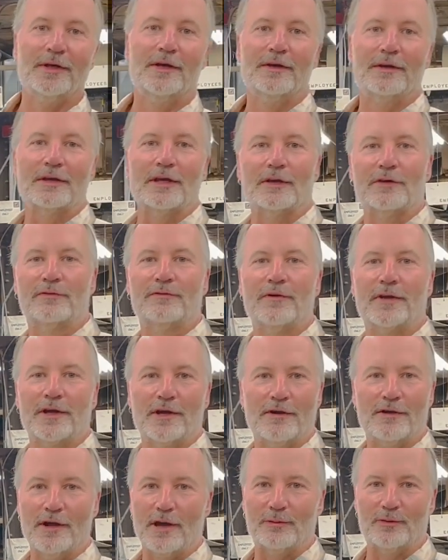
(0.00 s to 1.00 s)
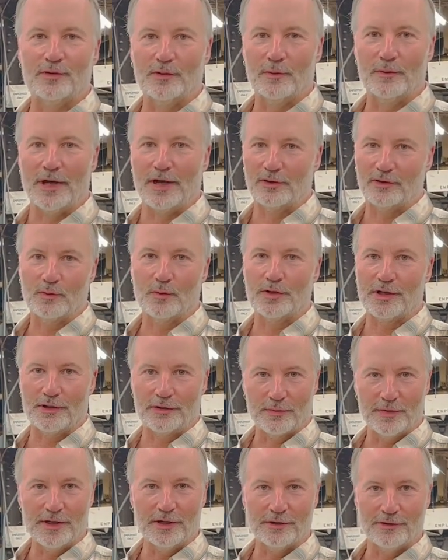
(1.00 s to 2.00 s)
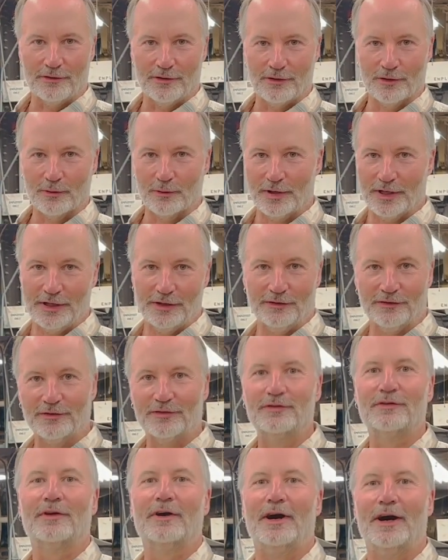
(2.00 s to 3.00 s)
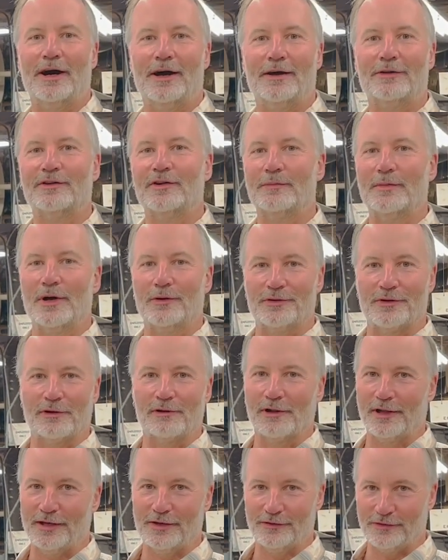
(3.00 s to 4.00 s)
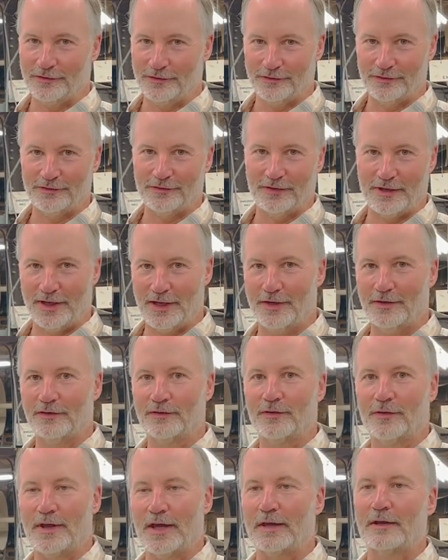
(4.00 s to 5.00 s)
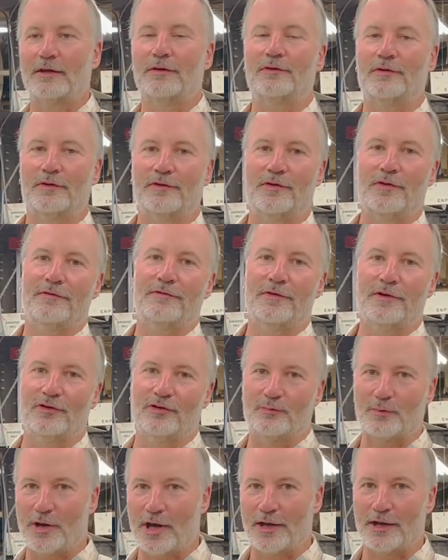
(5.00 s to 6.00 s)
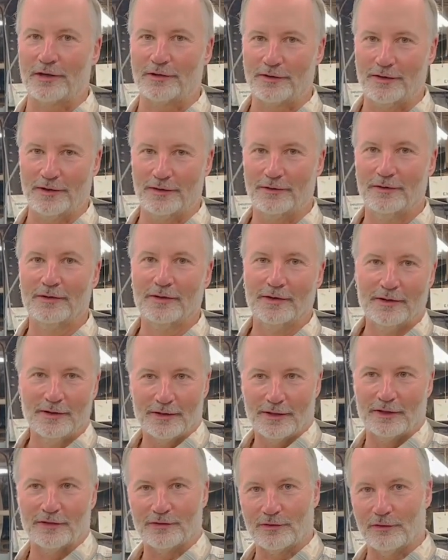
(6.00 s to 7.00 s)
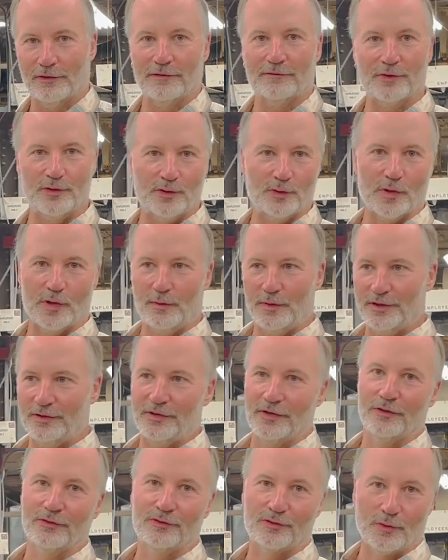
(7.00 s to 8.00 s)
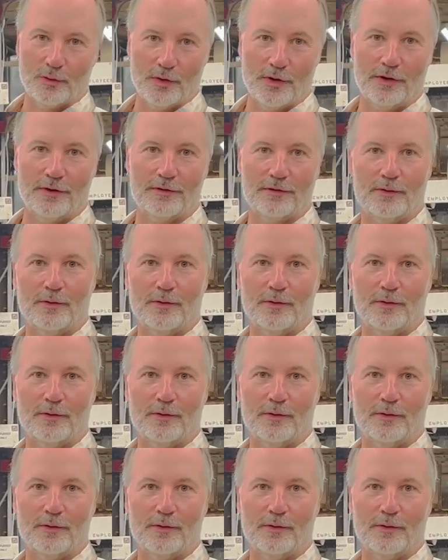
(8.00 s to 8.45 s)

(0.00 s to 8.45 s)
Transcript: Gets fired up to about 2300 degrees to melt the glazes, and so that gives us the finished product that is delivered to our retail store.